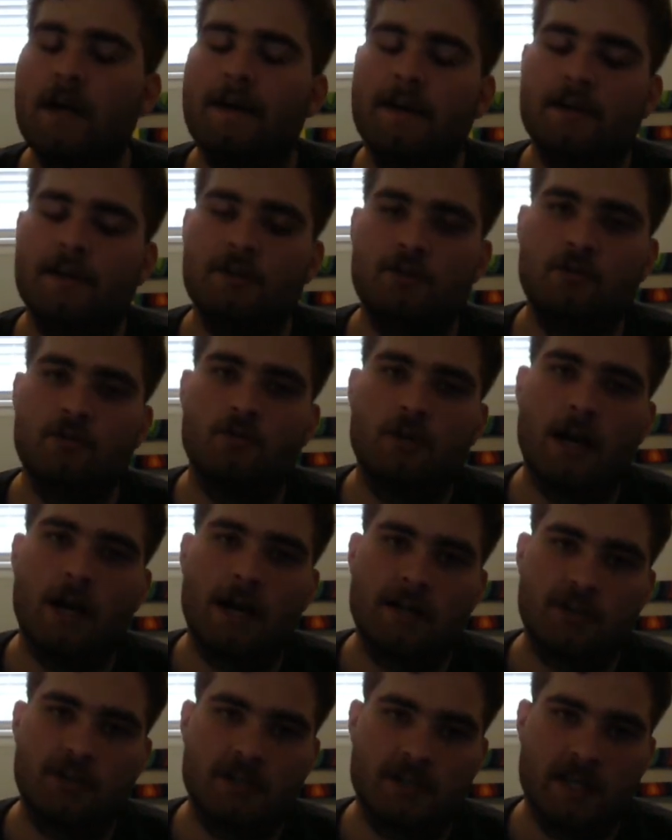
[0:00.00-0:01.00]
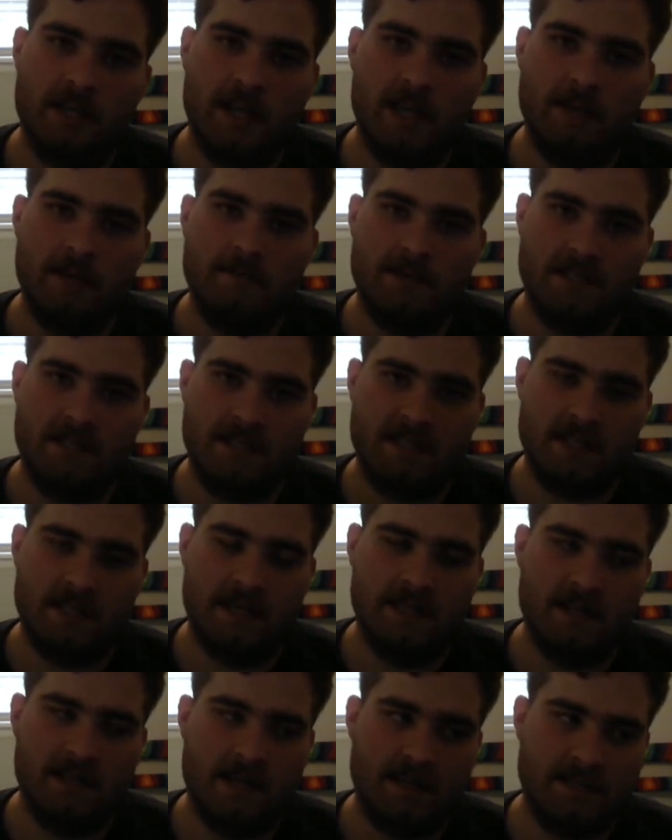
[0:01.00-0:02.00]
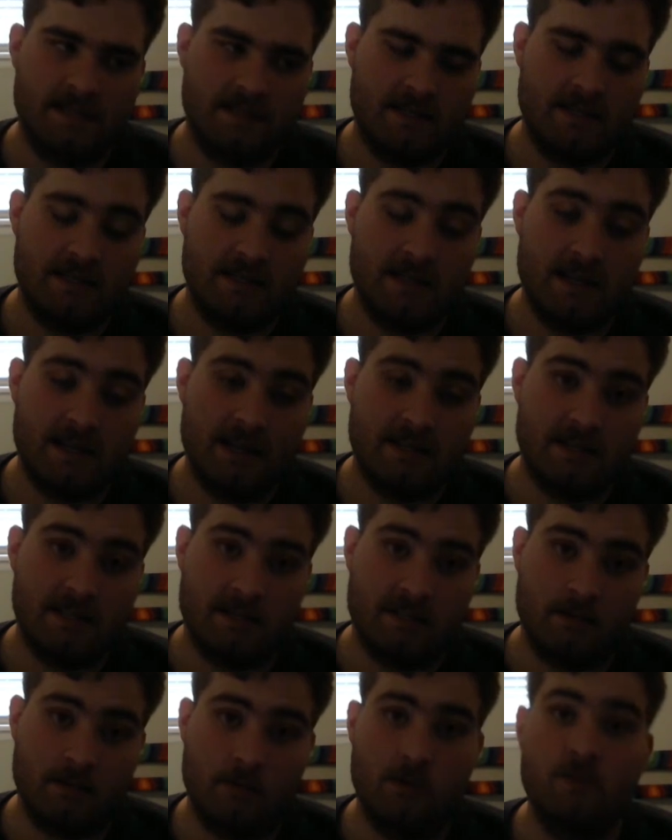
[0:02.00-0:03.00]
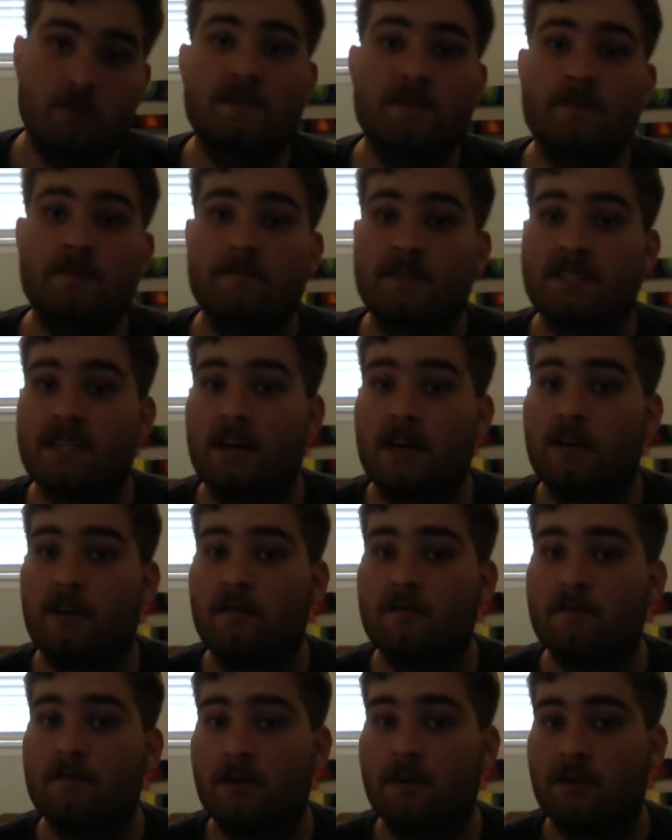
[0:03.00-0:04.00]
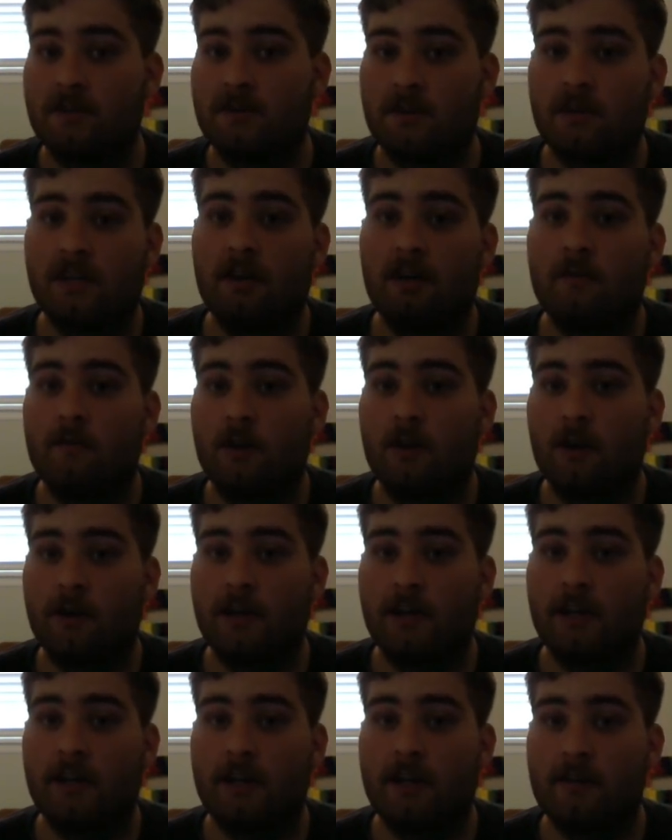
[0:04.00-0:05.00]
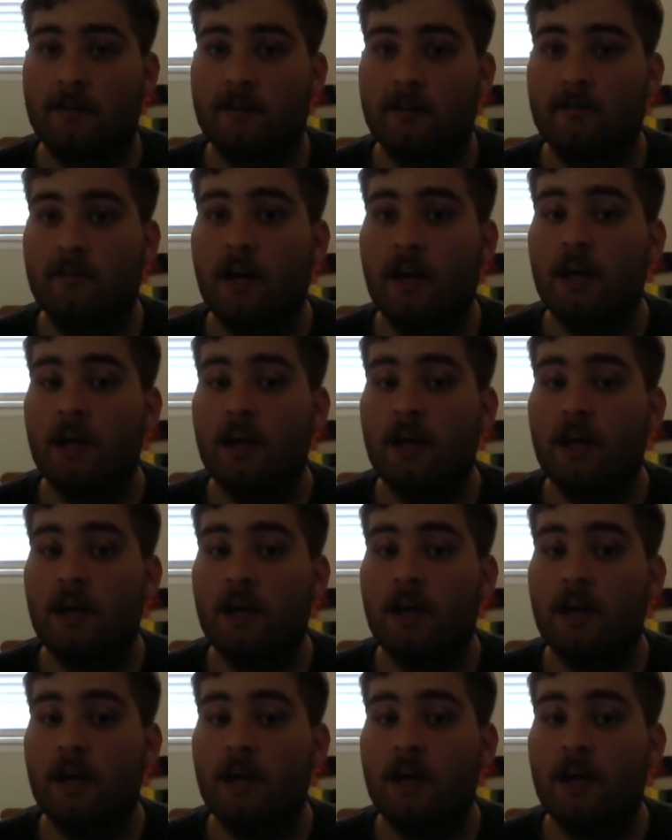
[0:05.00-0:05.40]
into not just the games into not just the rooms themselves, but also the overarching narrative.